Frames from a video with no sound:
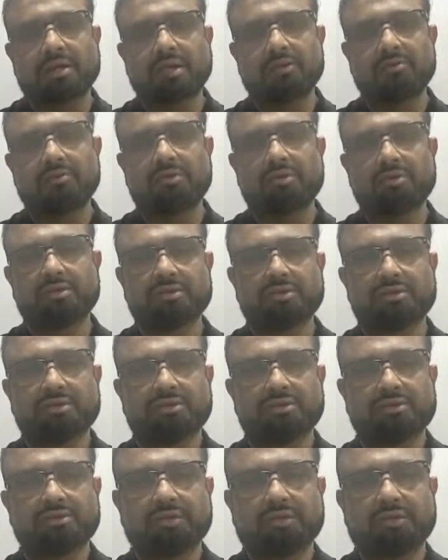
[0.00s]
I
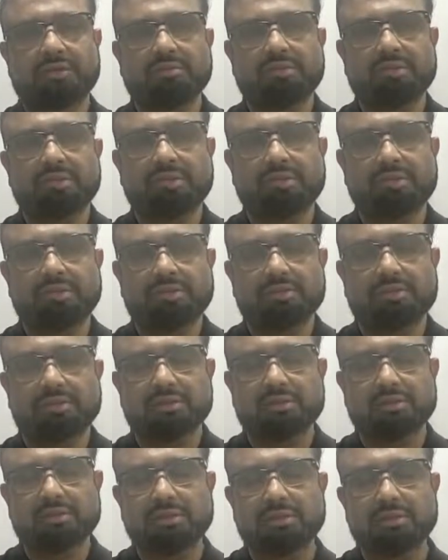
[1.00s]
was very much
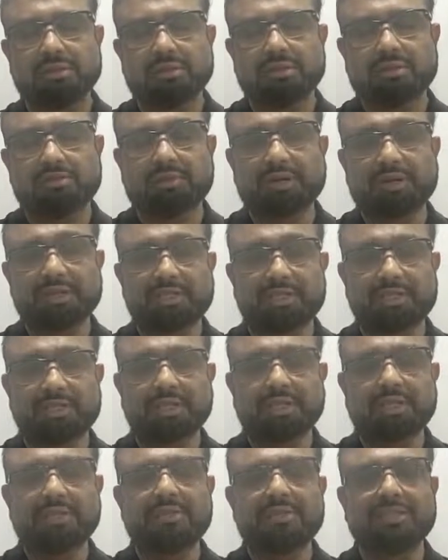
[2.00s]
uh, in the
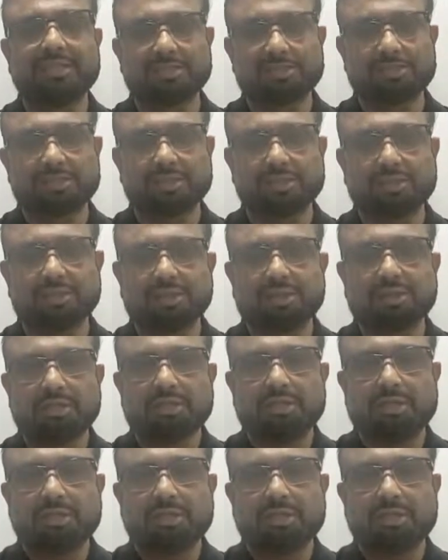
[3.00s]
pressure and tension.